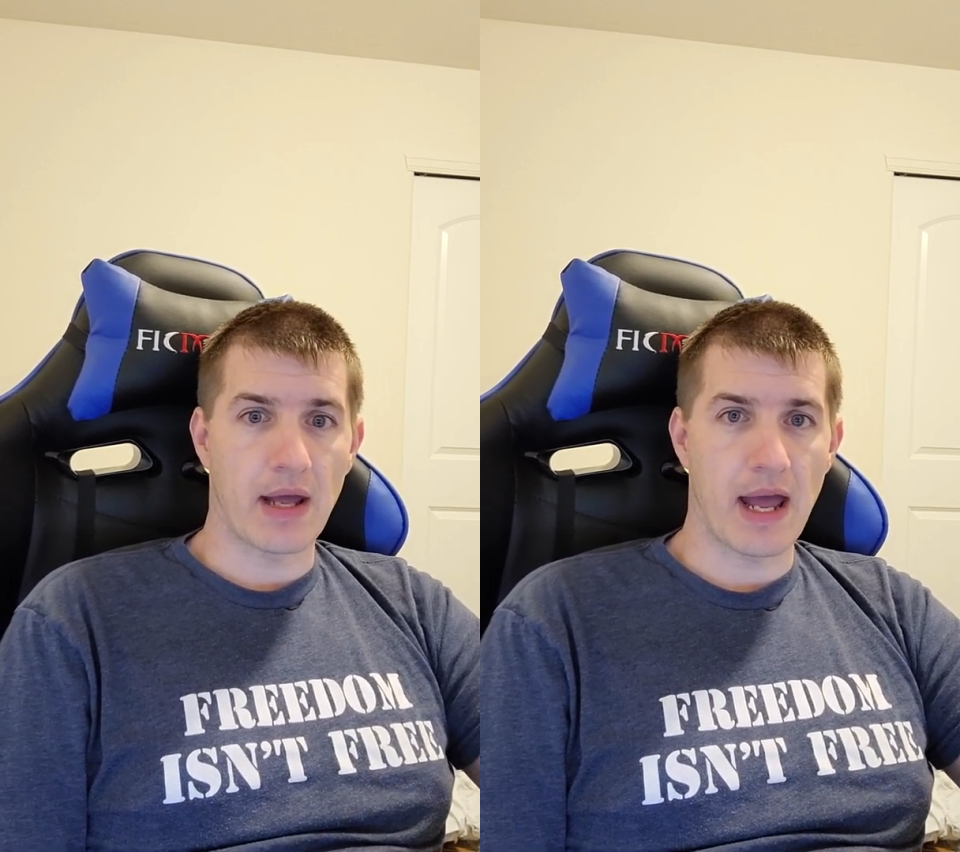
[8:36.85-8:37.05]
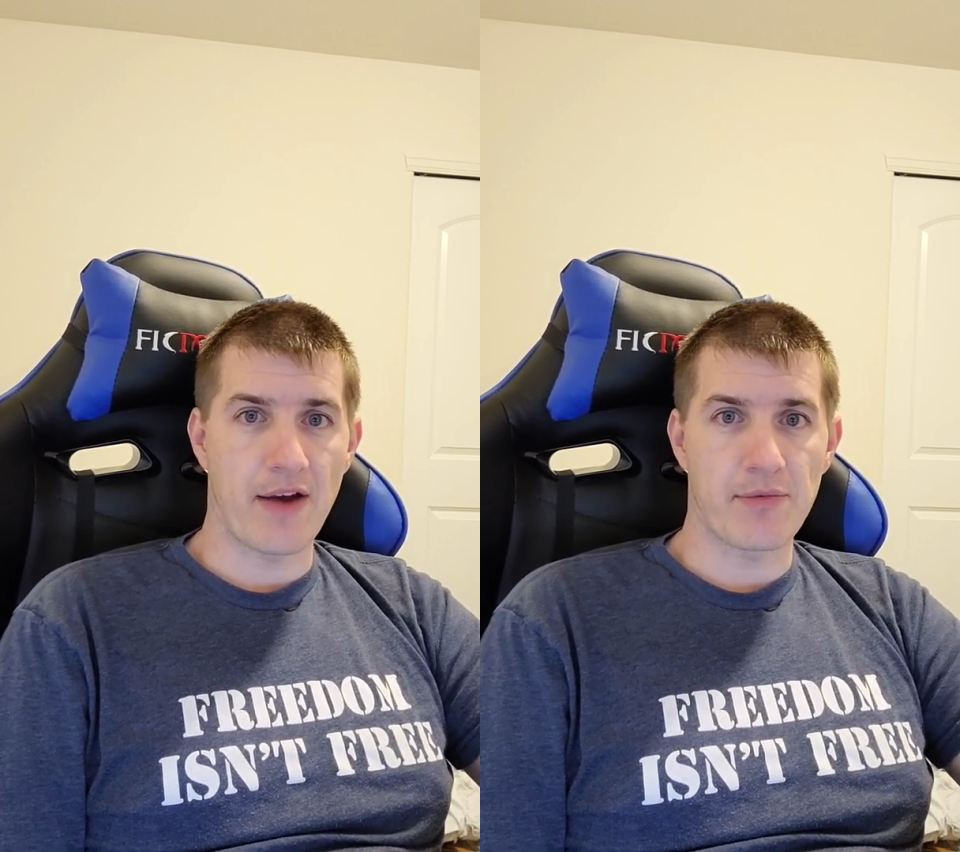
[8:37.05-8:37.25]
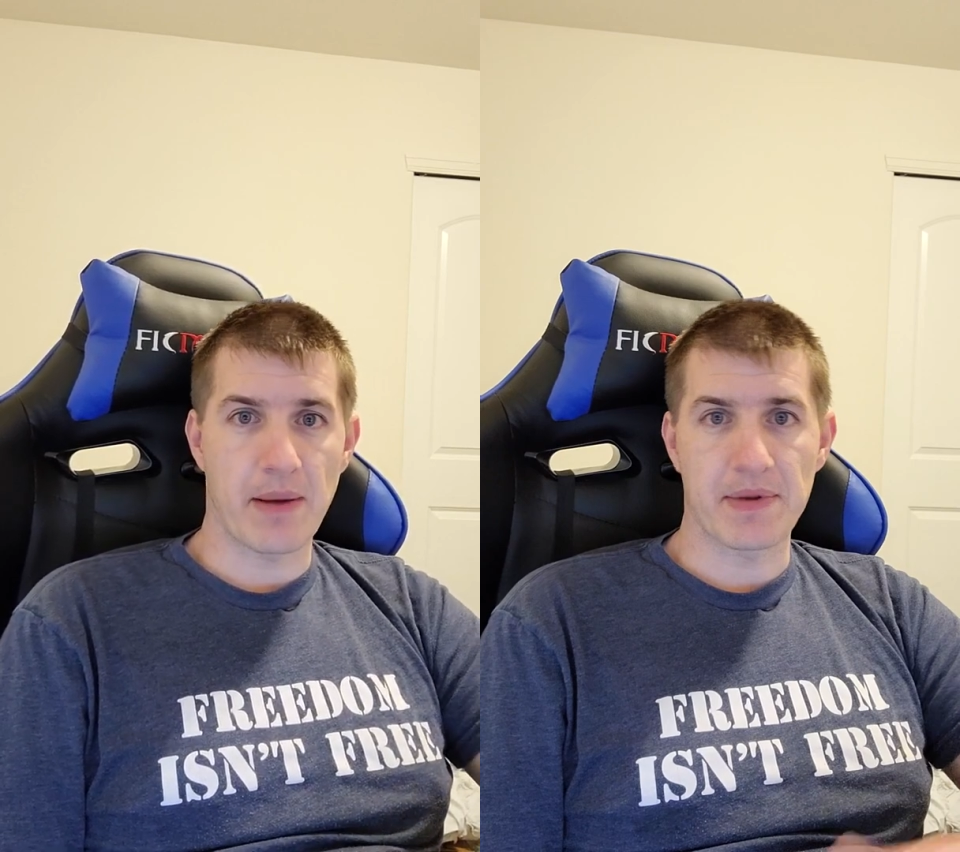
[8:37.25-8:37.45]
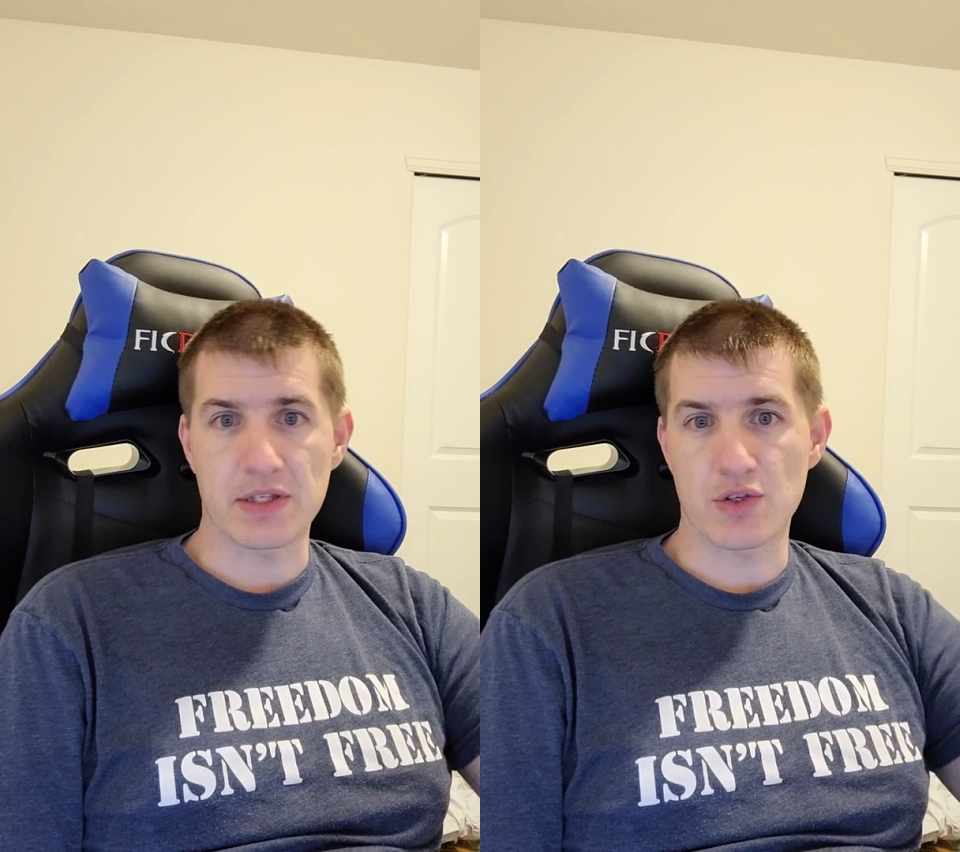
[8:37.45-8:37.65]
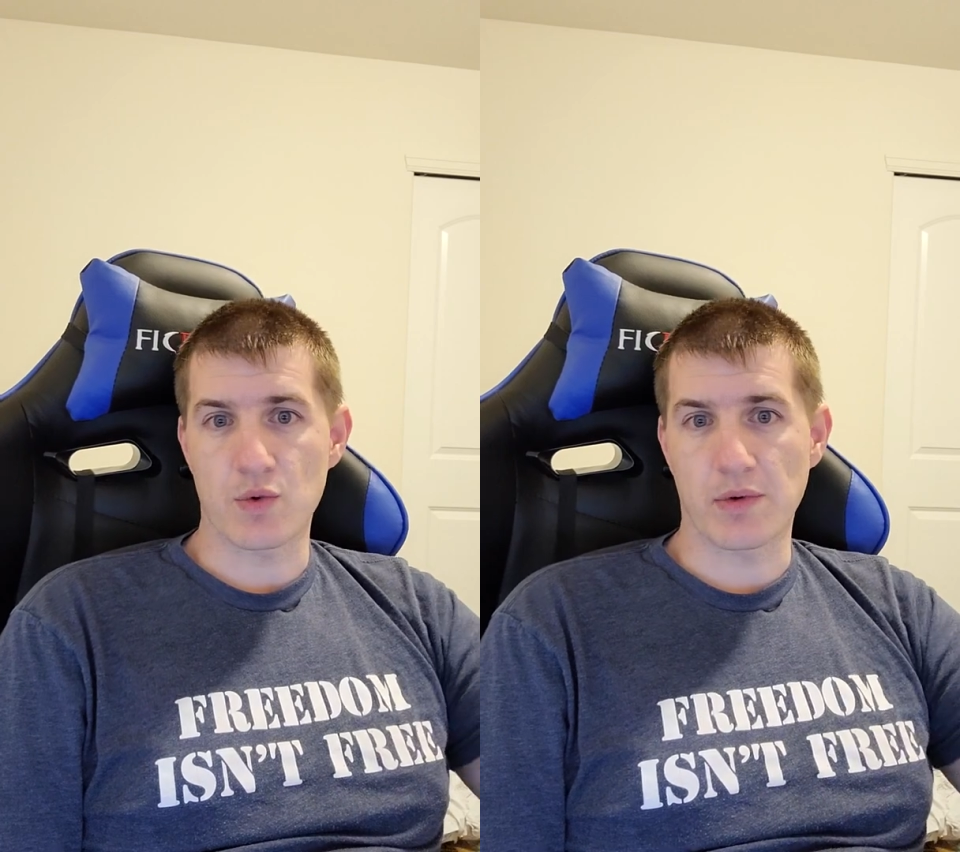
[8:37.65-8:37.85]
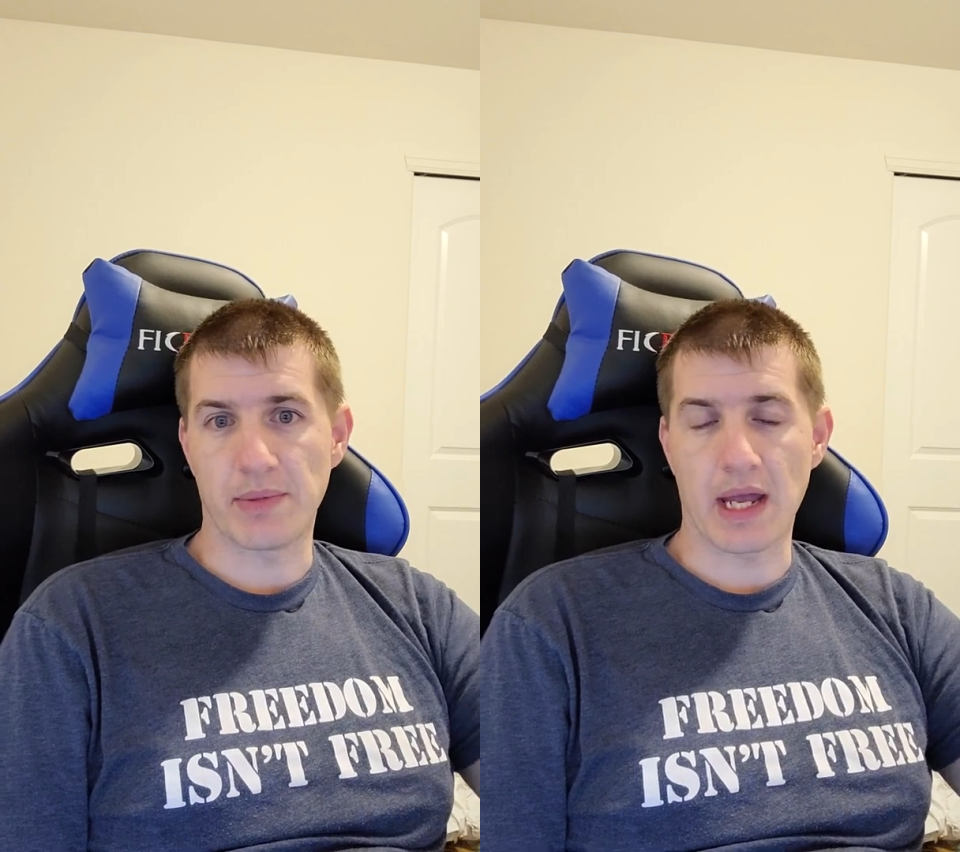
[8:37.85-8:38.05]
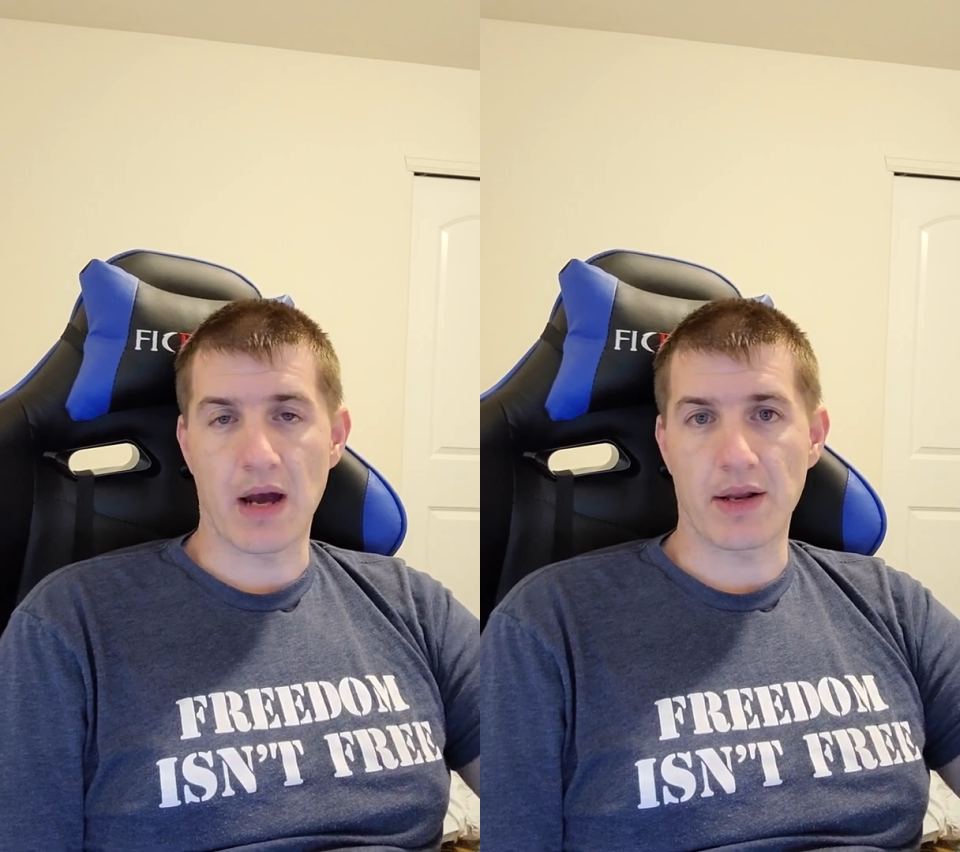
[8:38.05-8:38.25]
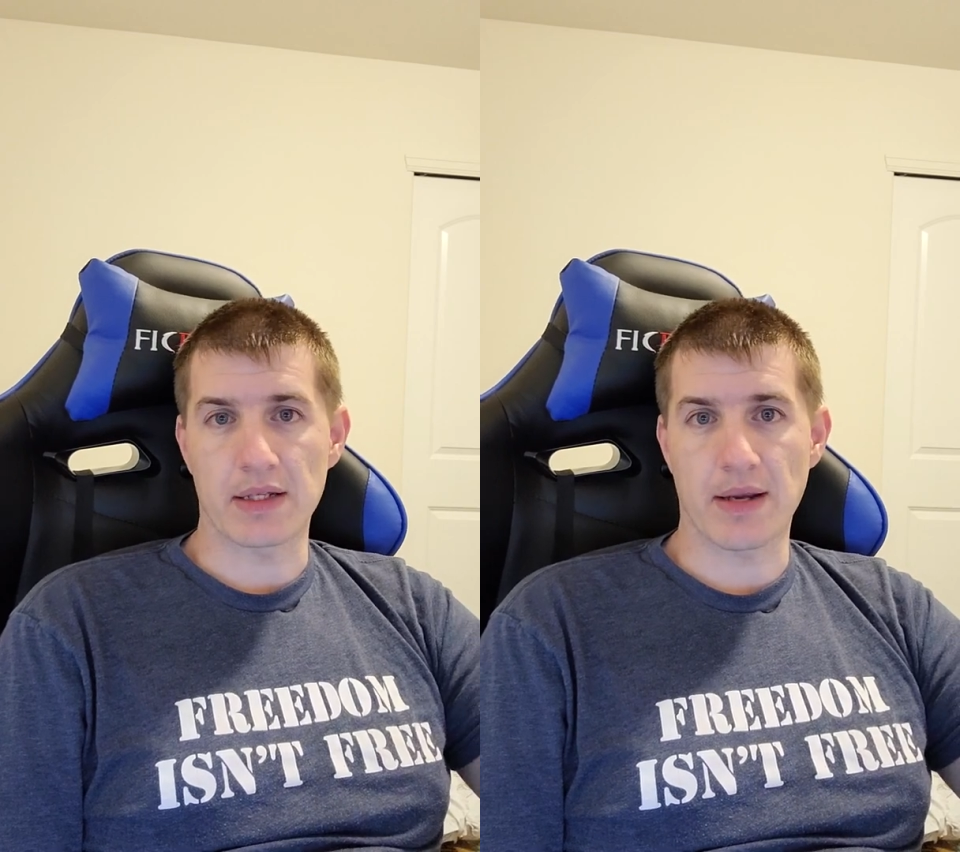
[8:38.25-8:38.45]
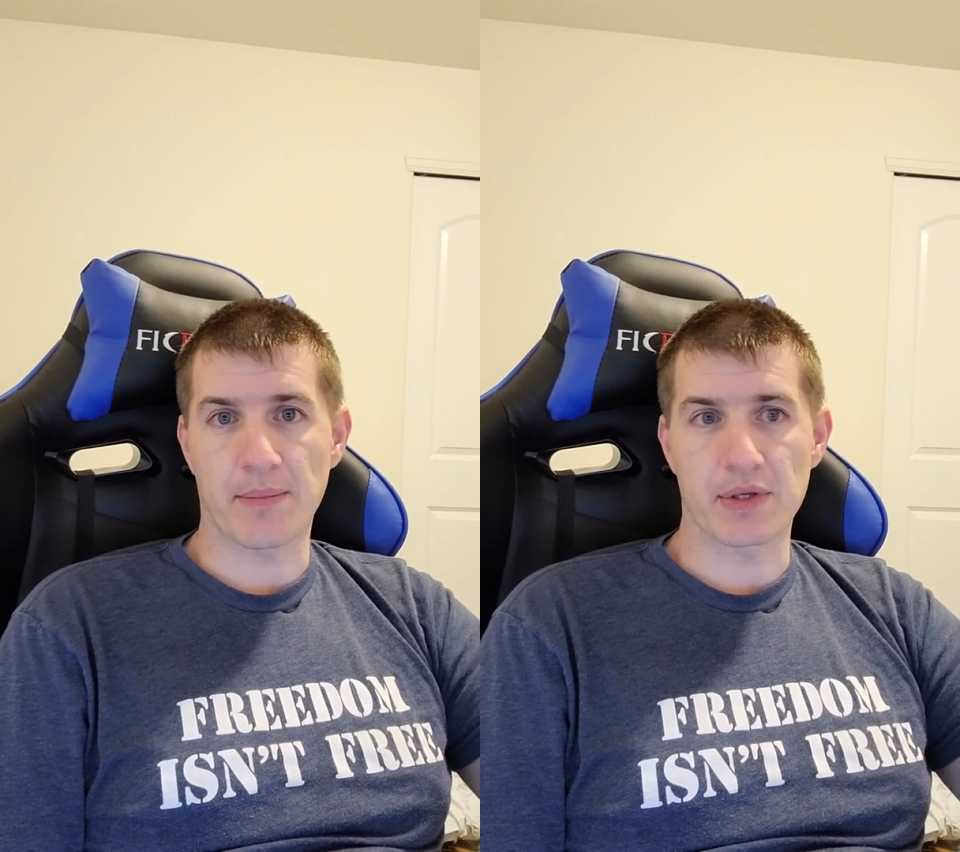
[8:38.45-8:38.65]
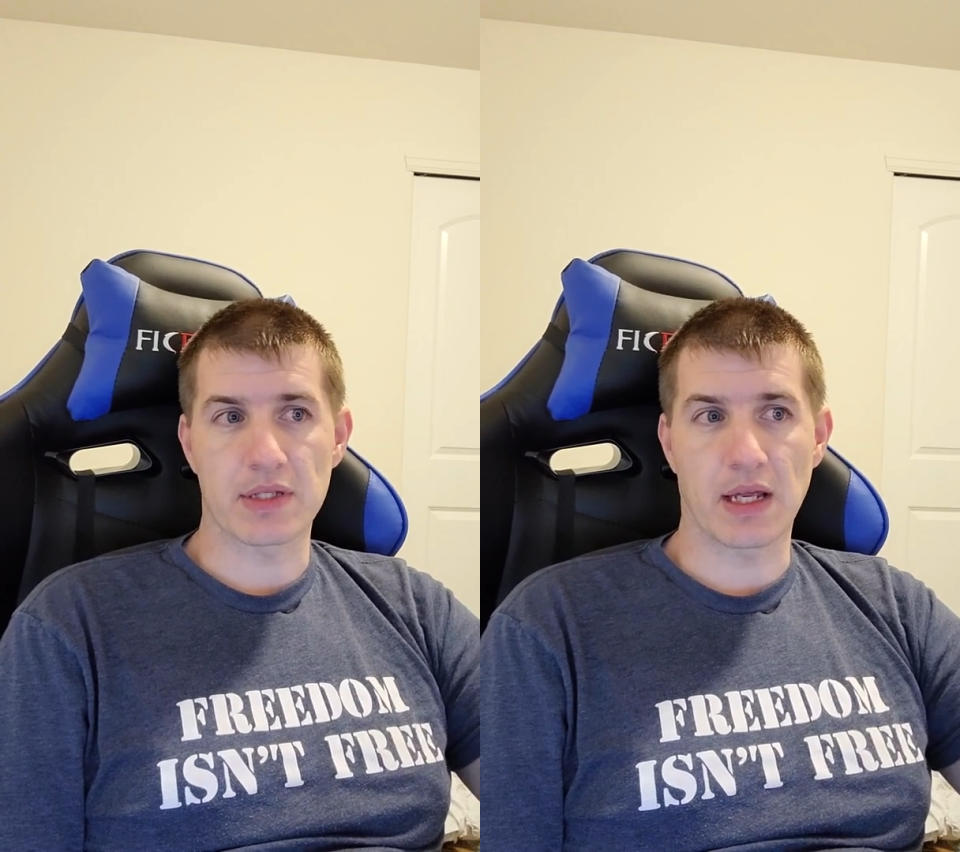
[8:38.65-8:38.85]
half my position will be out at
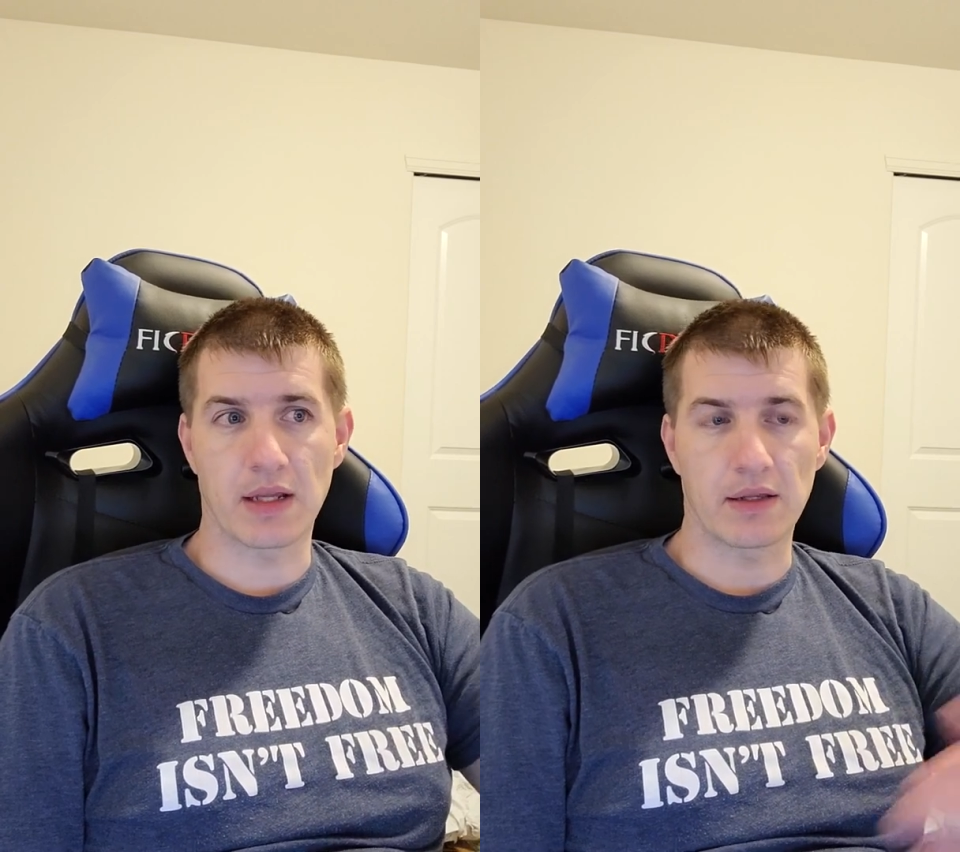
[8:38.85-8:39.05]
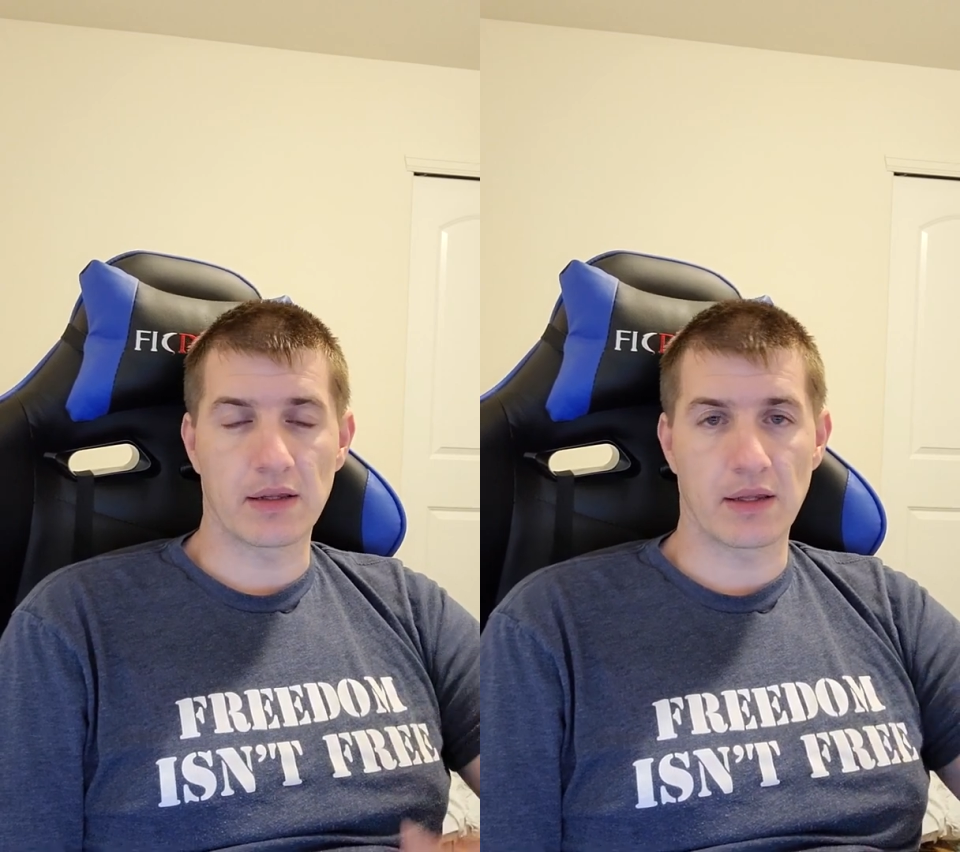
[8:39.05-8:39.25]
10%,